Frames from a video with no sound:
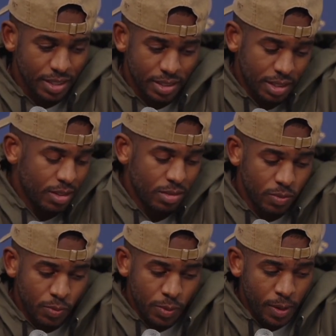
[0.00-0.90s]
So
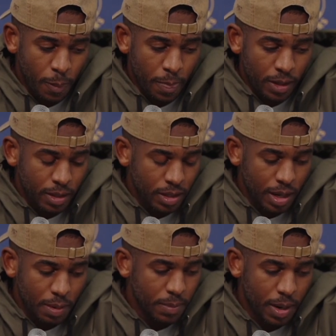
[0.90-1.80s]

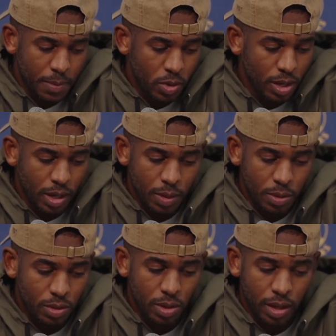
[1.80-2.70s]
I'm I'm okay with
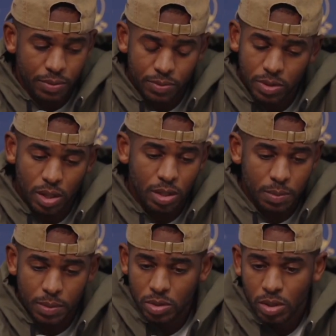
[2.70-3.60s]
a ref
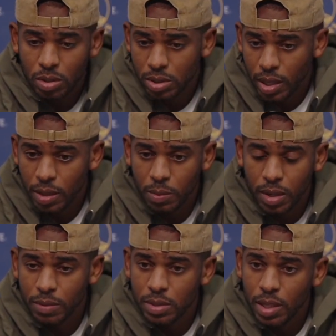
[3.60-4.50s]
talking, you know, saying
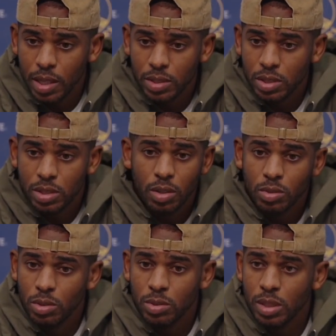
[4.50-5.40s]
whatever, saying just don't
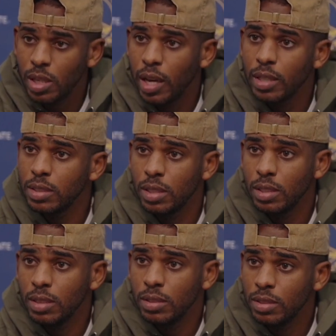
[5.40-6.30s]
use a tech
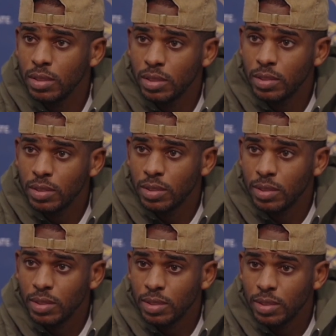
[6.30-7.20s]
to
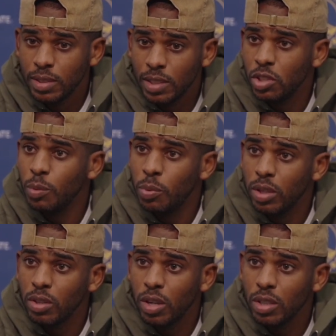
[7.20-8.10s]
get your point
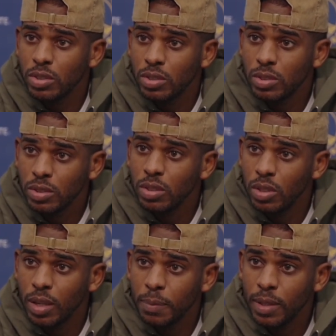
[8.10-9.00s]
across. You know
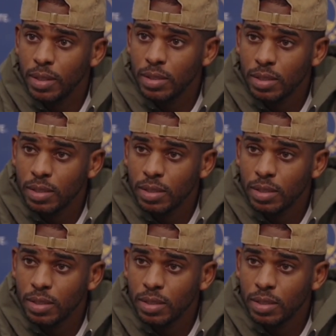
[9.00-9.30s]
what I mean?